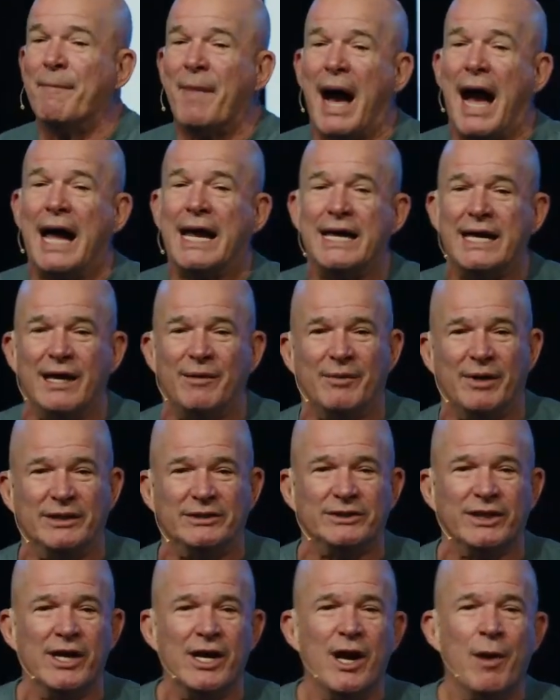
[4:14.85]
my
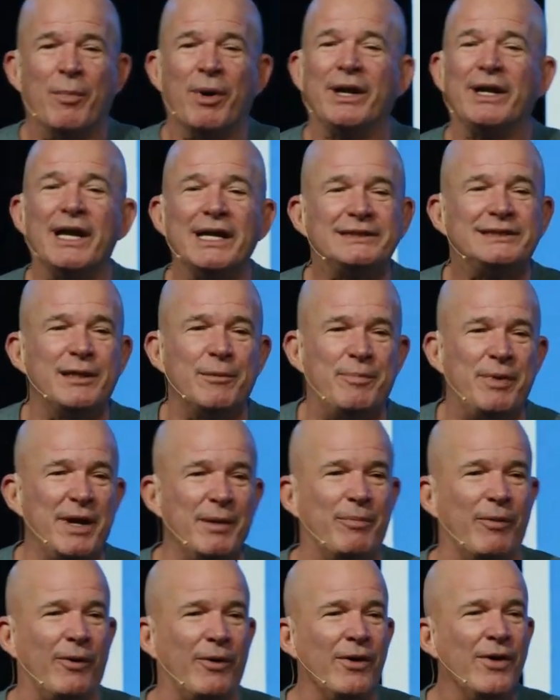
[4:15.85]
image. But listen,
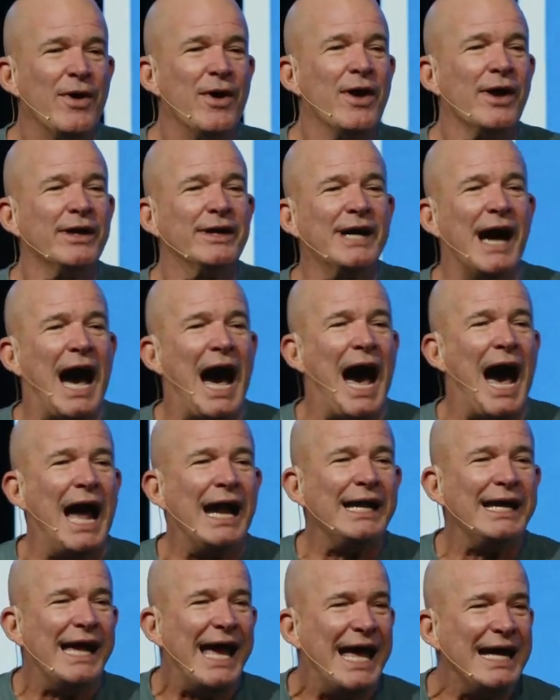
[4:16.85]
people,
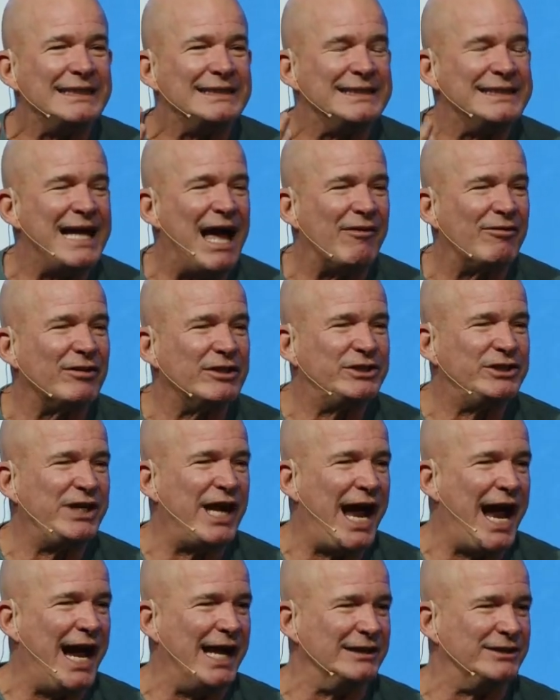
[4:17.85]
God has never
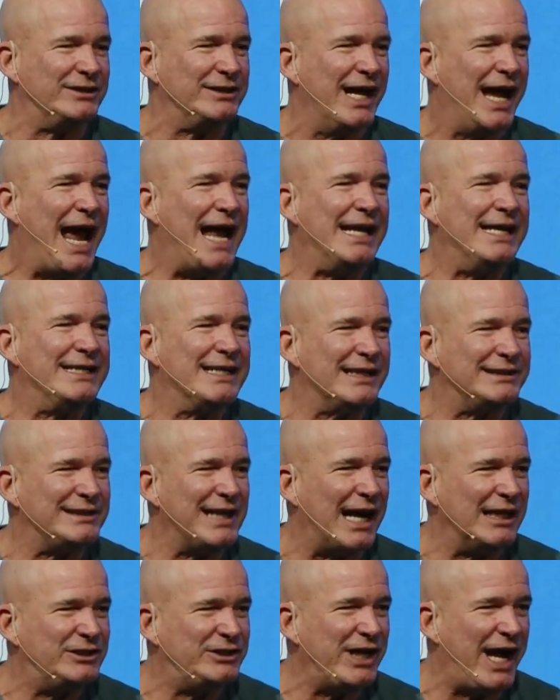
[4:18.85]
changed, and he does
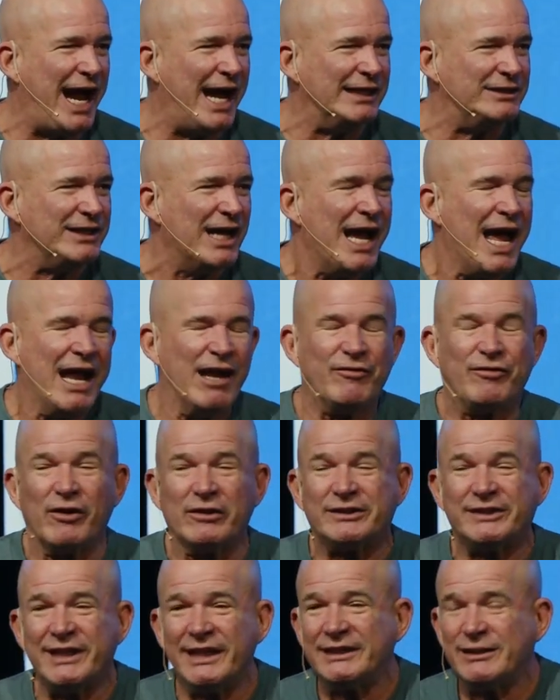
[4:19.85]
not change. And if
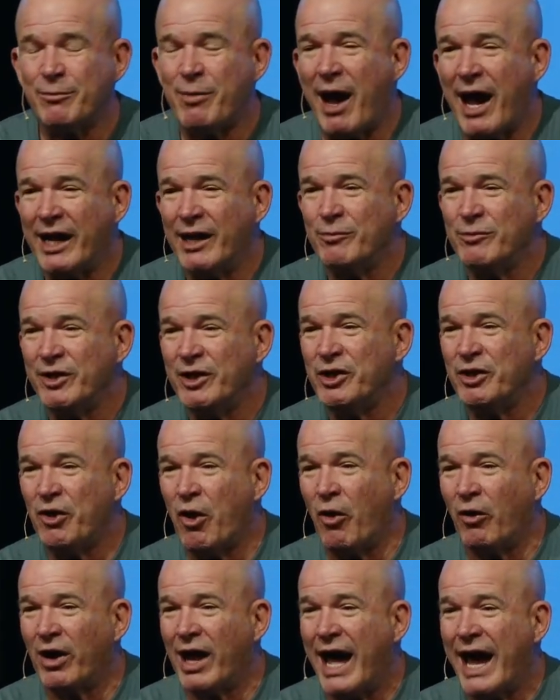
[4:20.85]
there's things about him that you
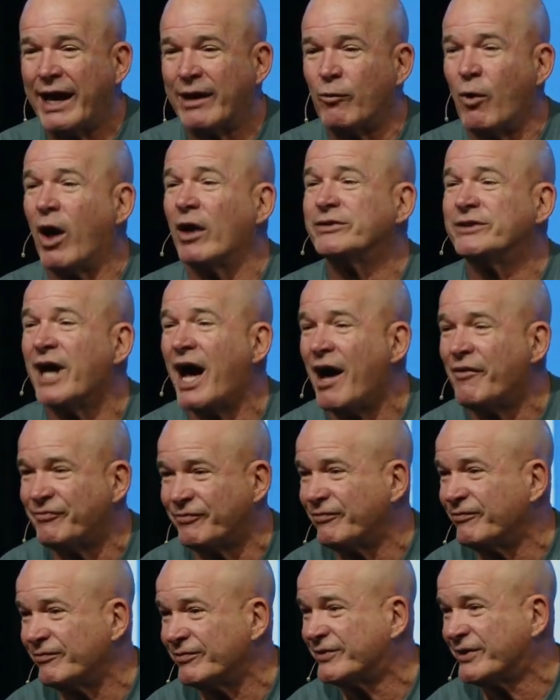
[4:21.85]
don't like, well, tough.